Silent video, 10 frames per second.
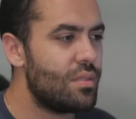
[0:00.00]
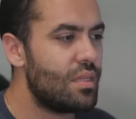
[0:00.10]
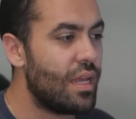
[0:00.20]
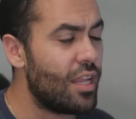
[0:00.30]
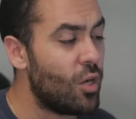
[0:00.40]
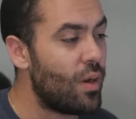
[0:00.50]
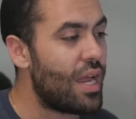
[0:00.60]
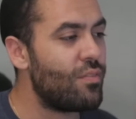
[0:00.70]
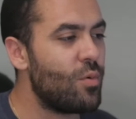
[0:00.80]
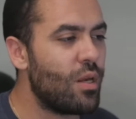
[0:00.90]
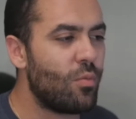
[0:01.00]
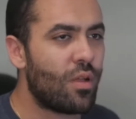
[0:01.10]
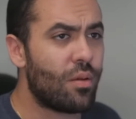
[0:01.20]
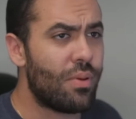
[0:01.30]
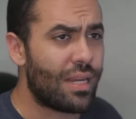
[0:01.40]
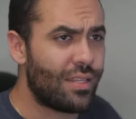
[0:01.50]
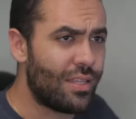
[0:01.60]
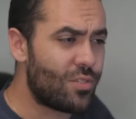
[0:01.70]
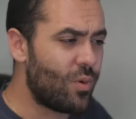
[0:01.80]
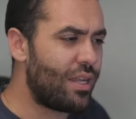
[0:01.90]
Hello, everyone, and welcome back to
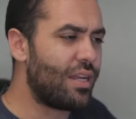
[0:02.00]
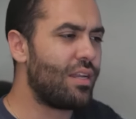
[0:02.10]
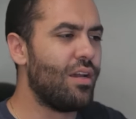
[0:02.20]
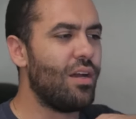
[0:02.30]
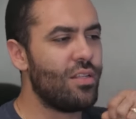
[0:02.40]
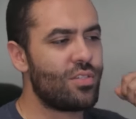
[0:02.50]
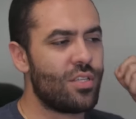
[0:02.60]
This Week in Guns.